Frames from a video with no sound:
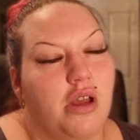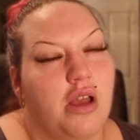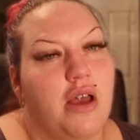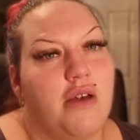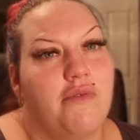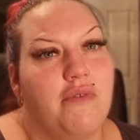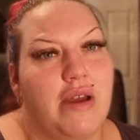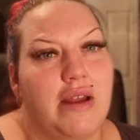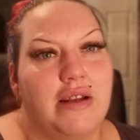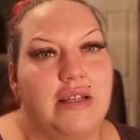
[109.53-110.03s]

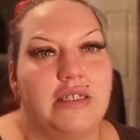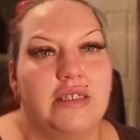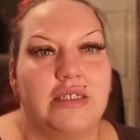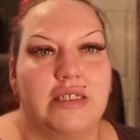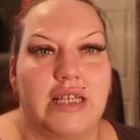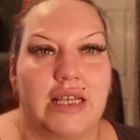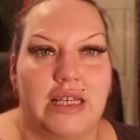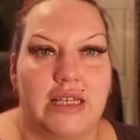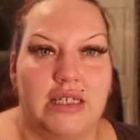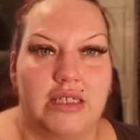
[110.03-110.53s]
a very
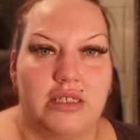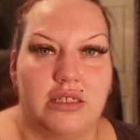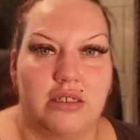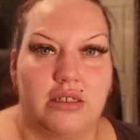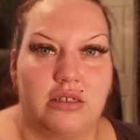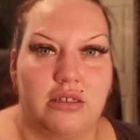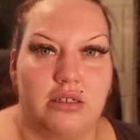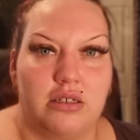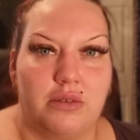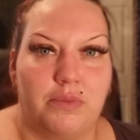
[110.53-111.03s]

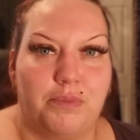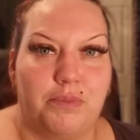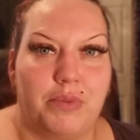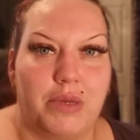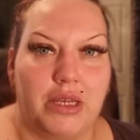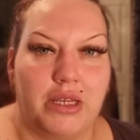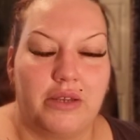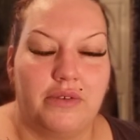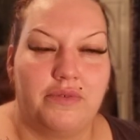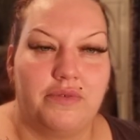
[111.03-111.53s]
seasoned
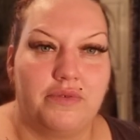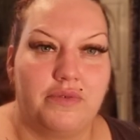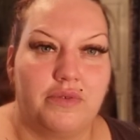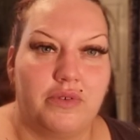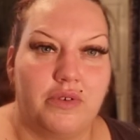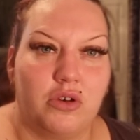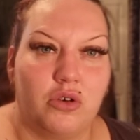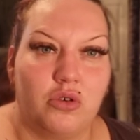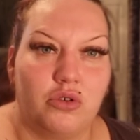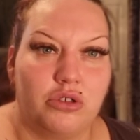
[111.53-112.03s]

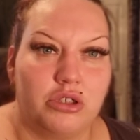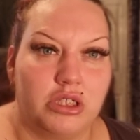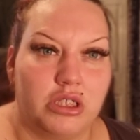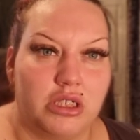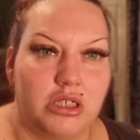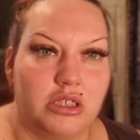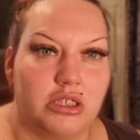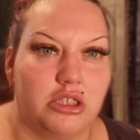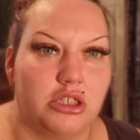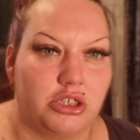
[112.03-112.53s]
beef or
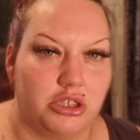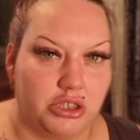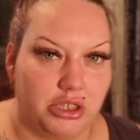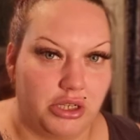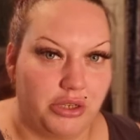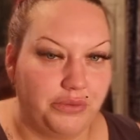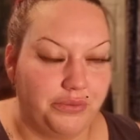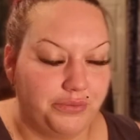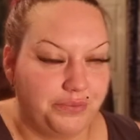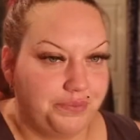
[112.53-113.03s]
chicken
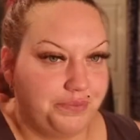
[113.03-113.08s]
stew.